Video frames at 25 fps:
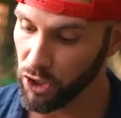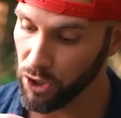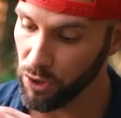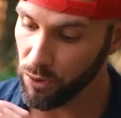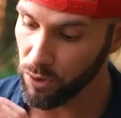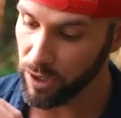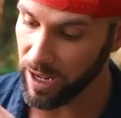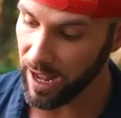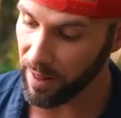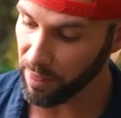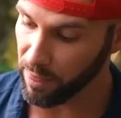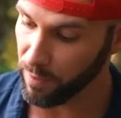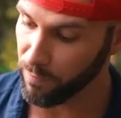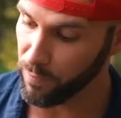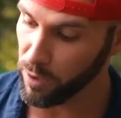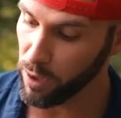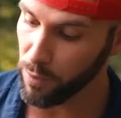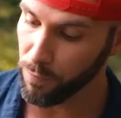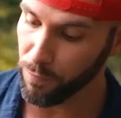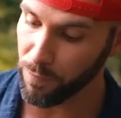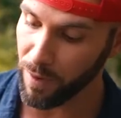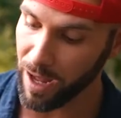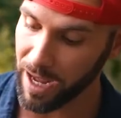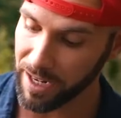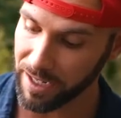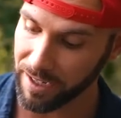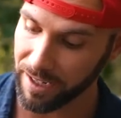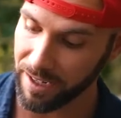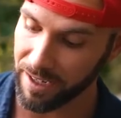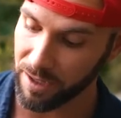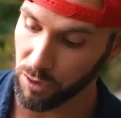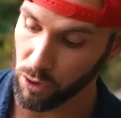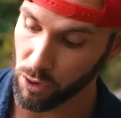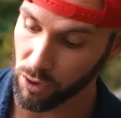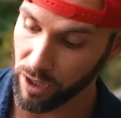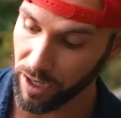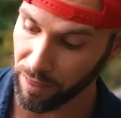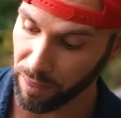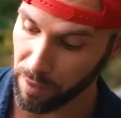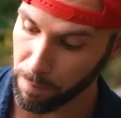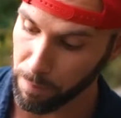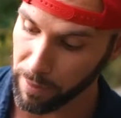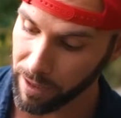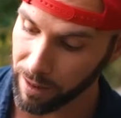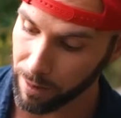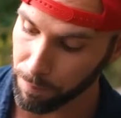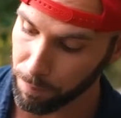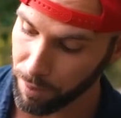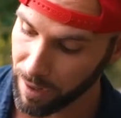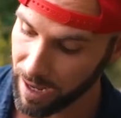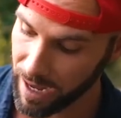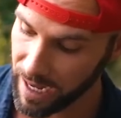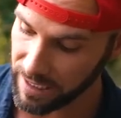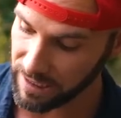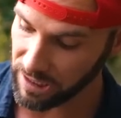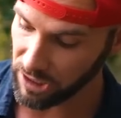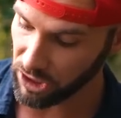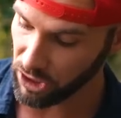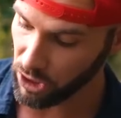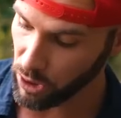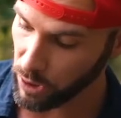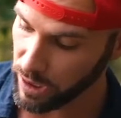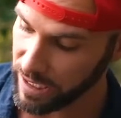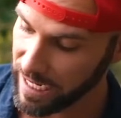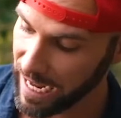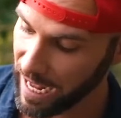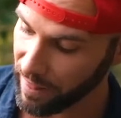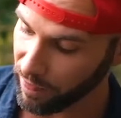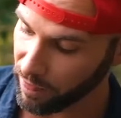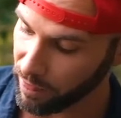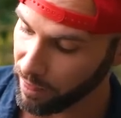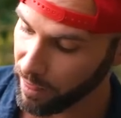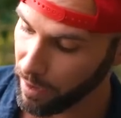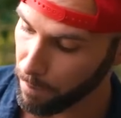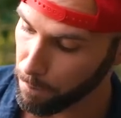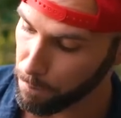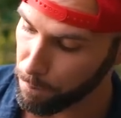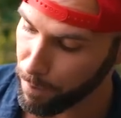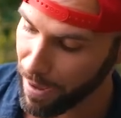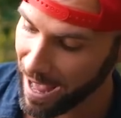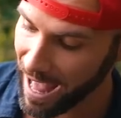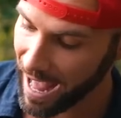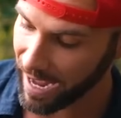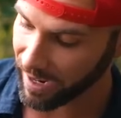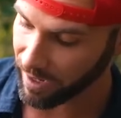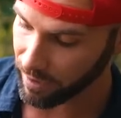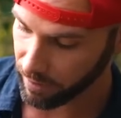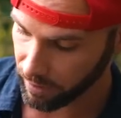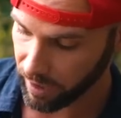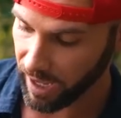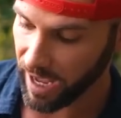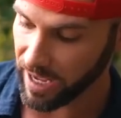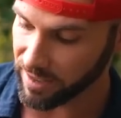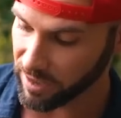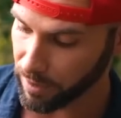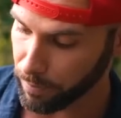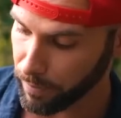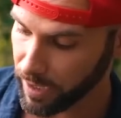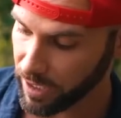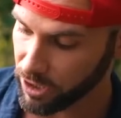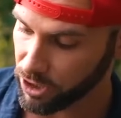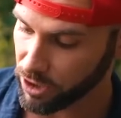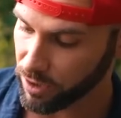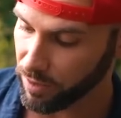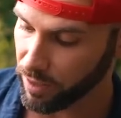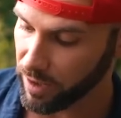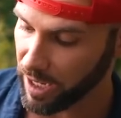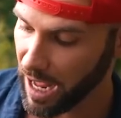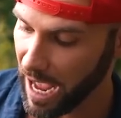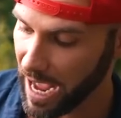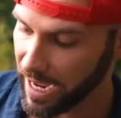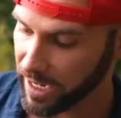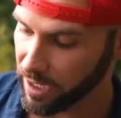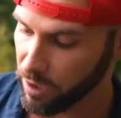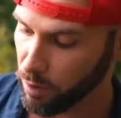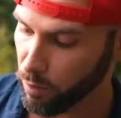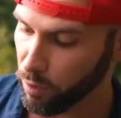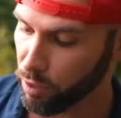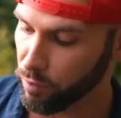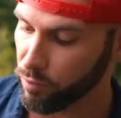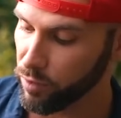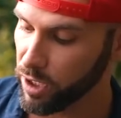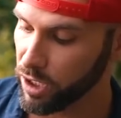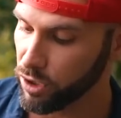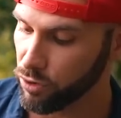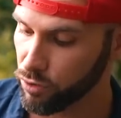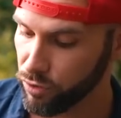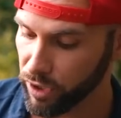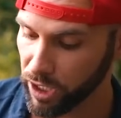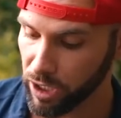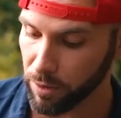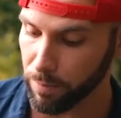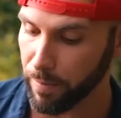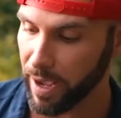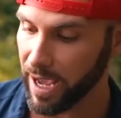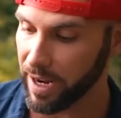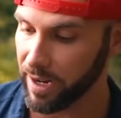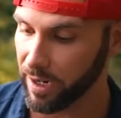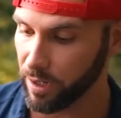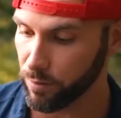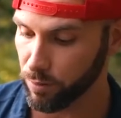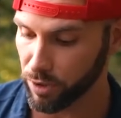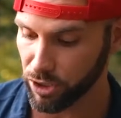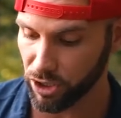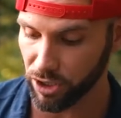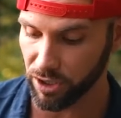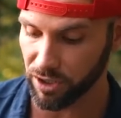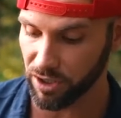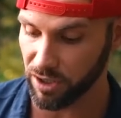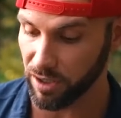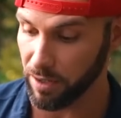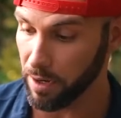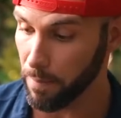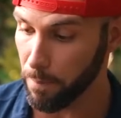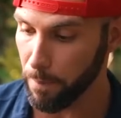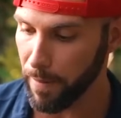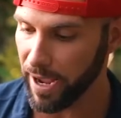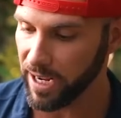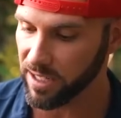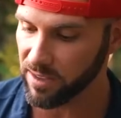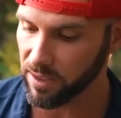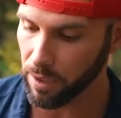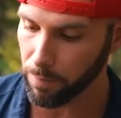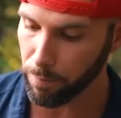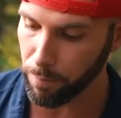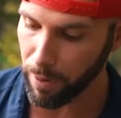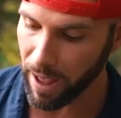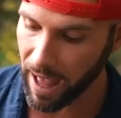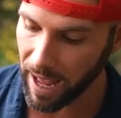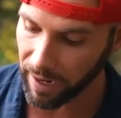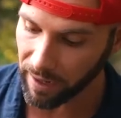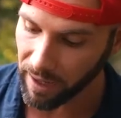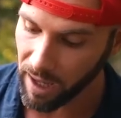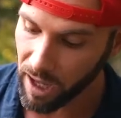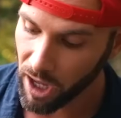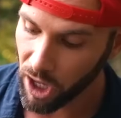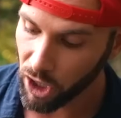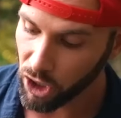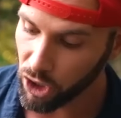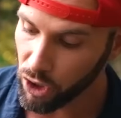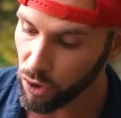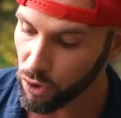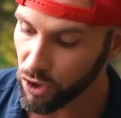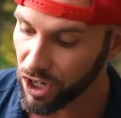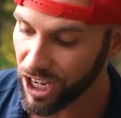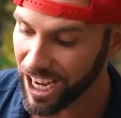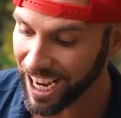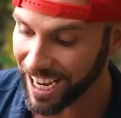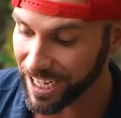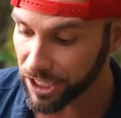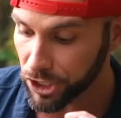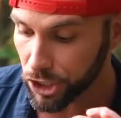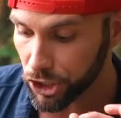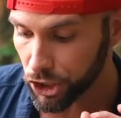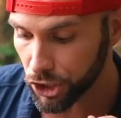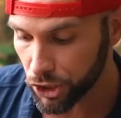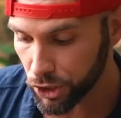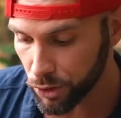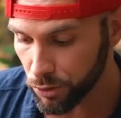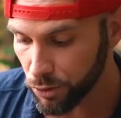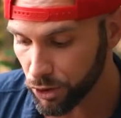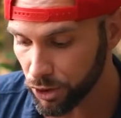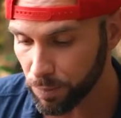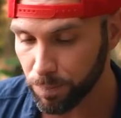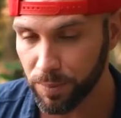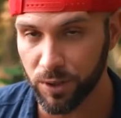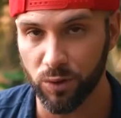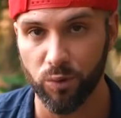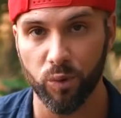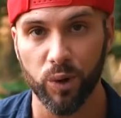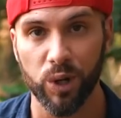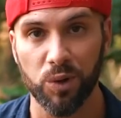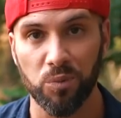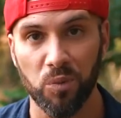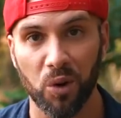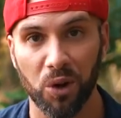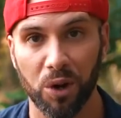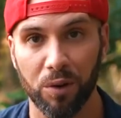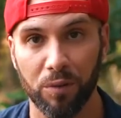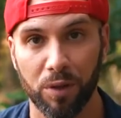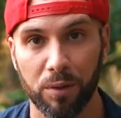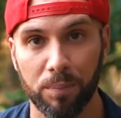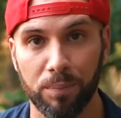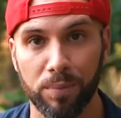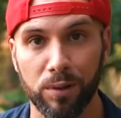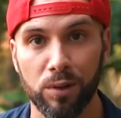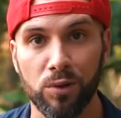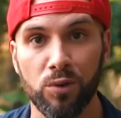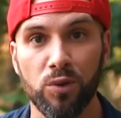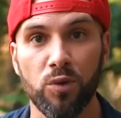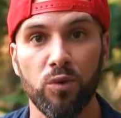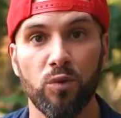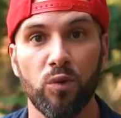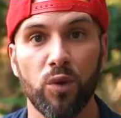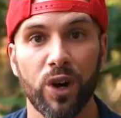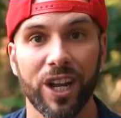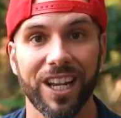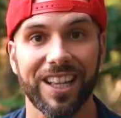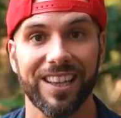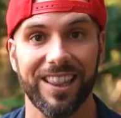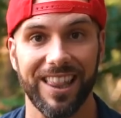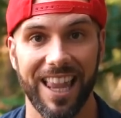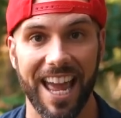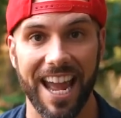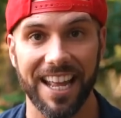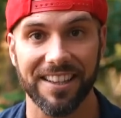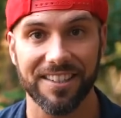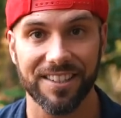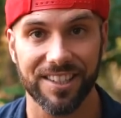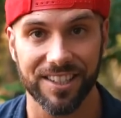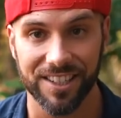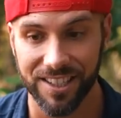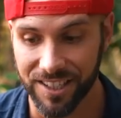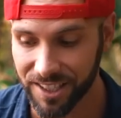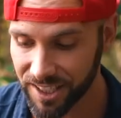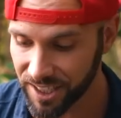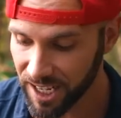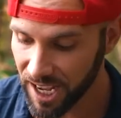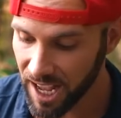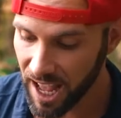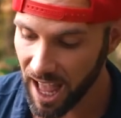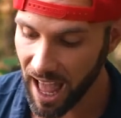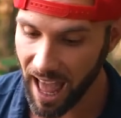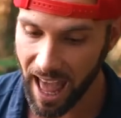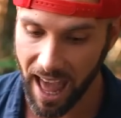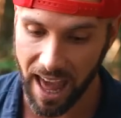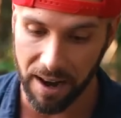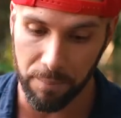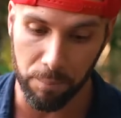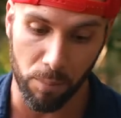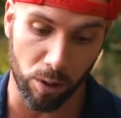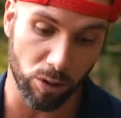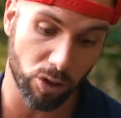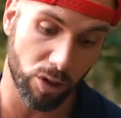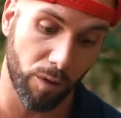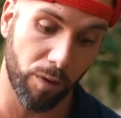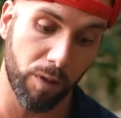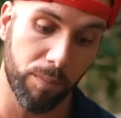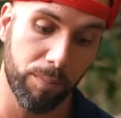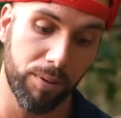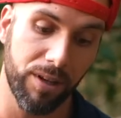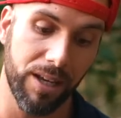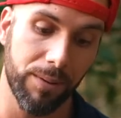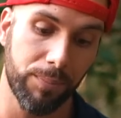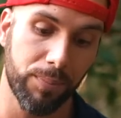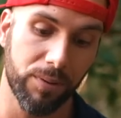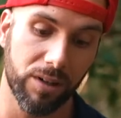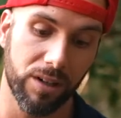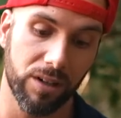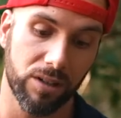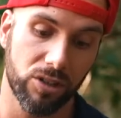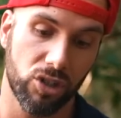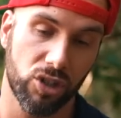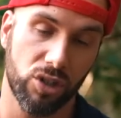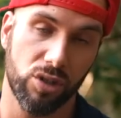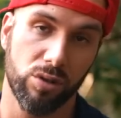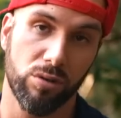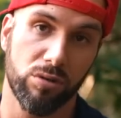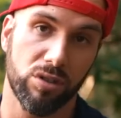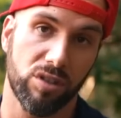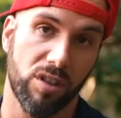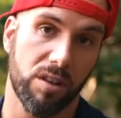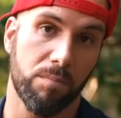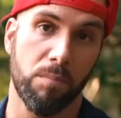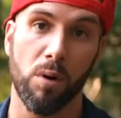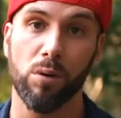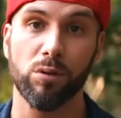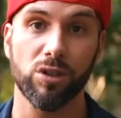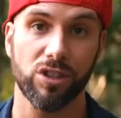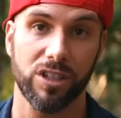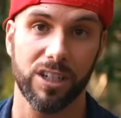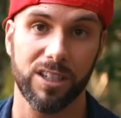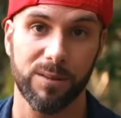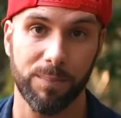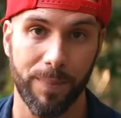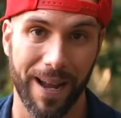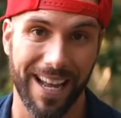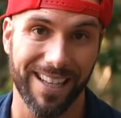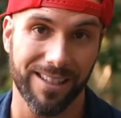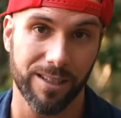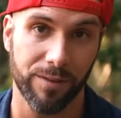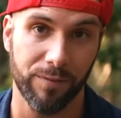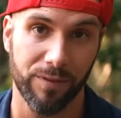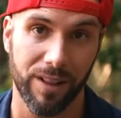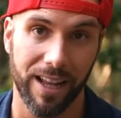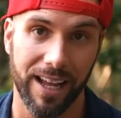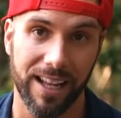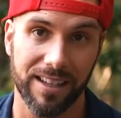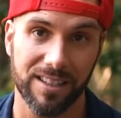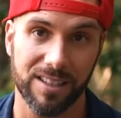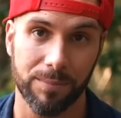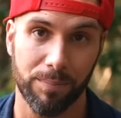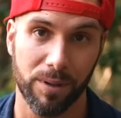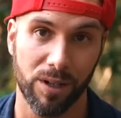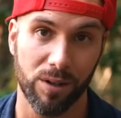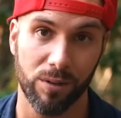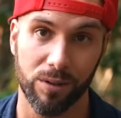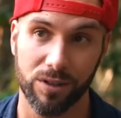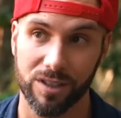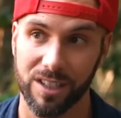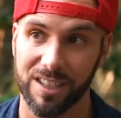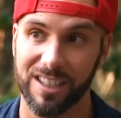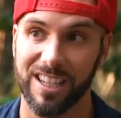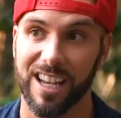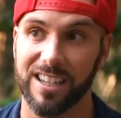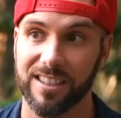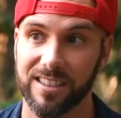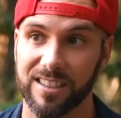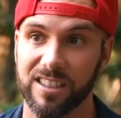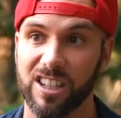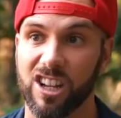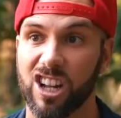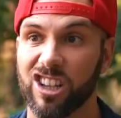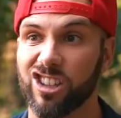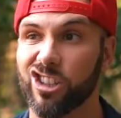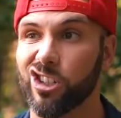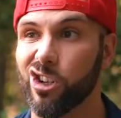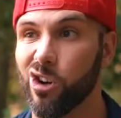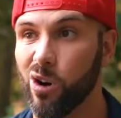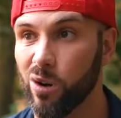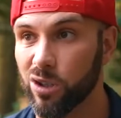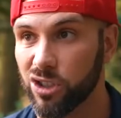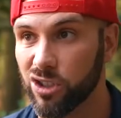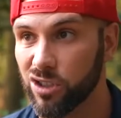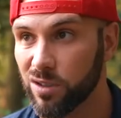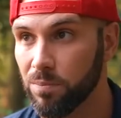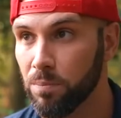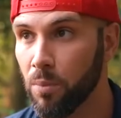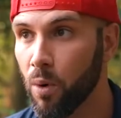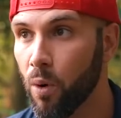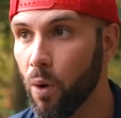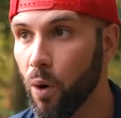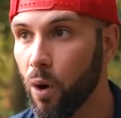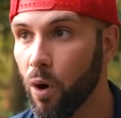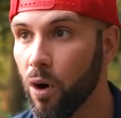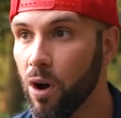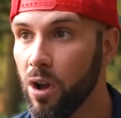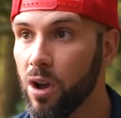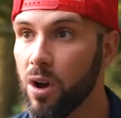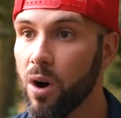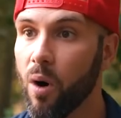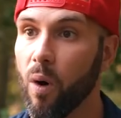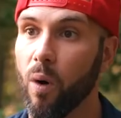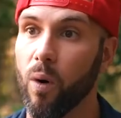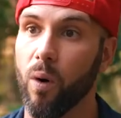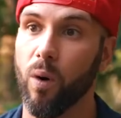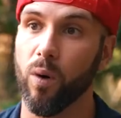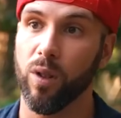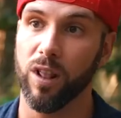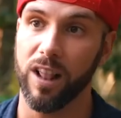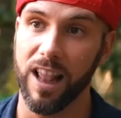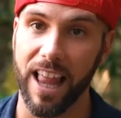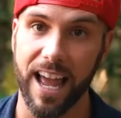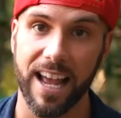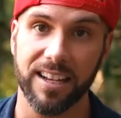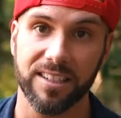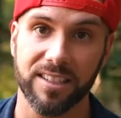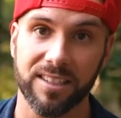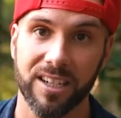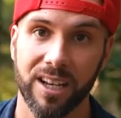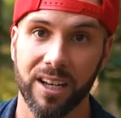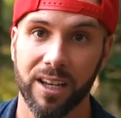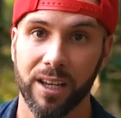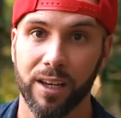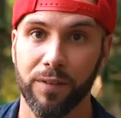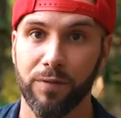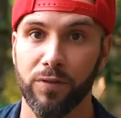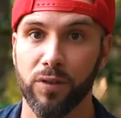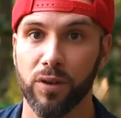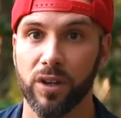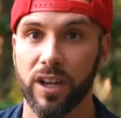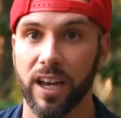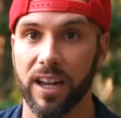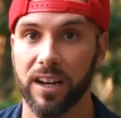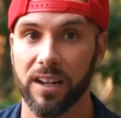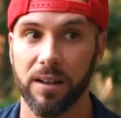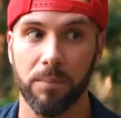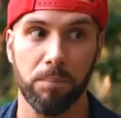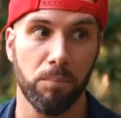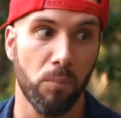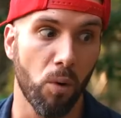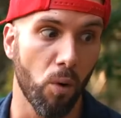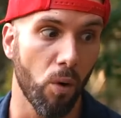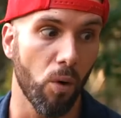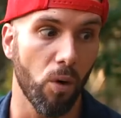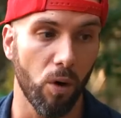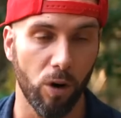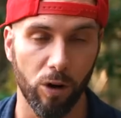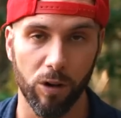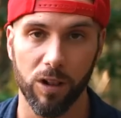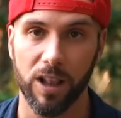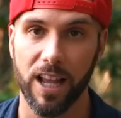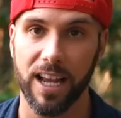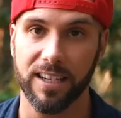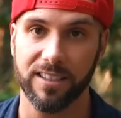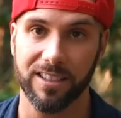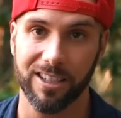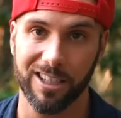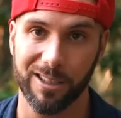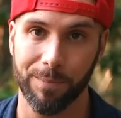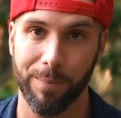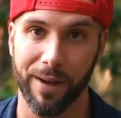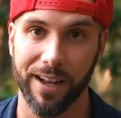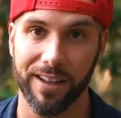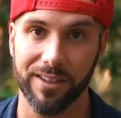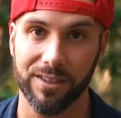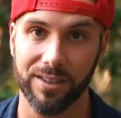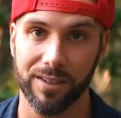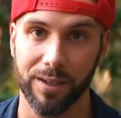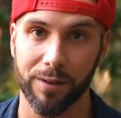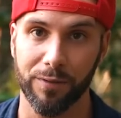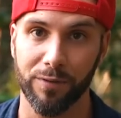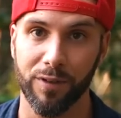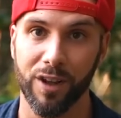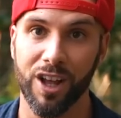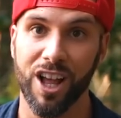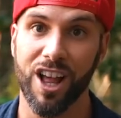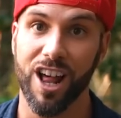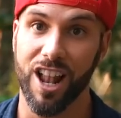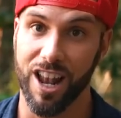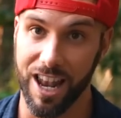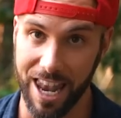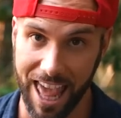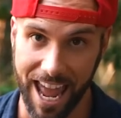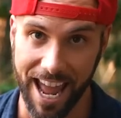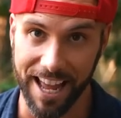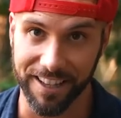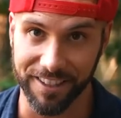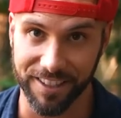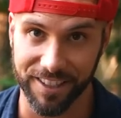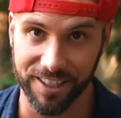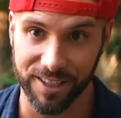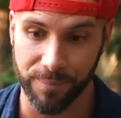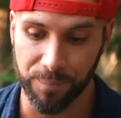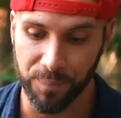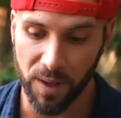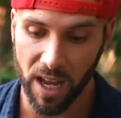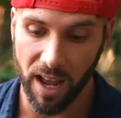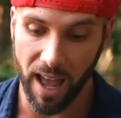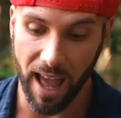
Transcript: You get the viewfinder, you get the middle part, you get the back. As I mentioned, the IQ3 trichromatic, which is an amazing back. You can choose between one of the blue ring lenses, and most of the people choose the most expensive lens because it does not cost more or less if you get a more or less expensive lens.